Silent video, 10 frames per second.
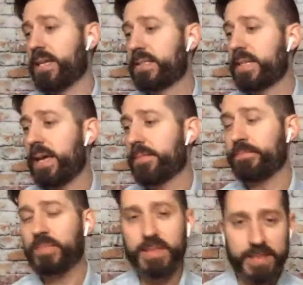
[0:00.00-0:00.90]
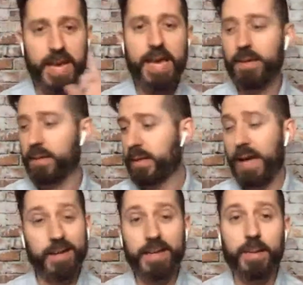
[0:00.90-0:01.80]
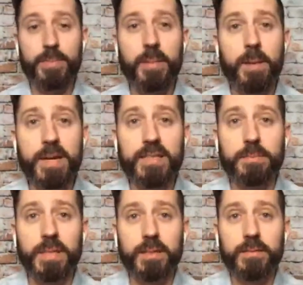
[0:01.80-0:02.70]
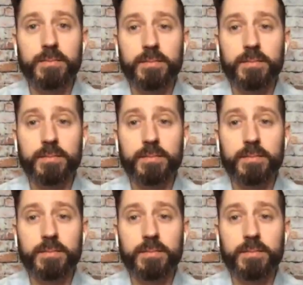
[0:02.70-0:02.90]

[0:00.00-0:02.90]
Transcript: and say, today, I got to be my best me.